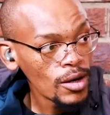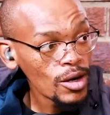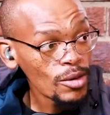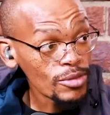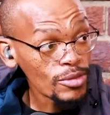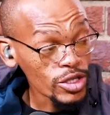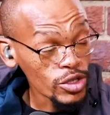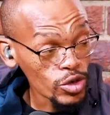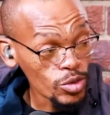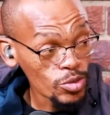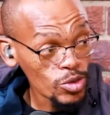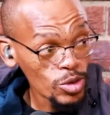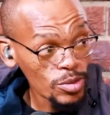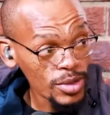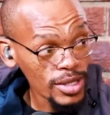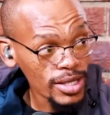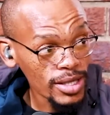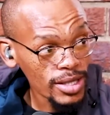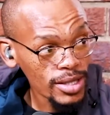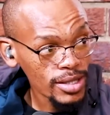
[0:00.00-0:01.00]
presumed to
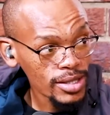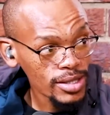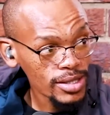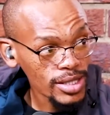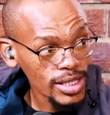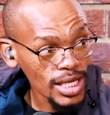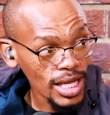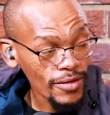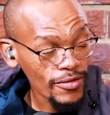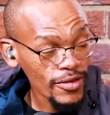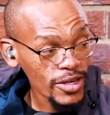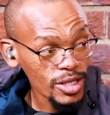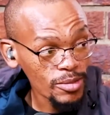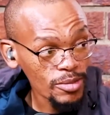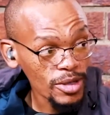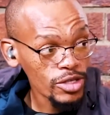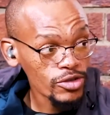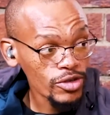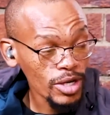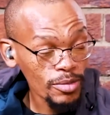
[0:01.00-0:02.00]
be South Africa's
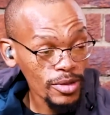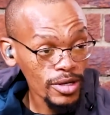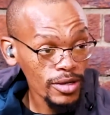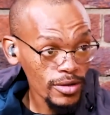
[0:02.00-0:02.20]
best rapper?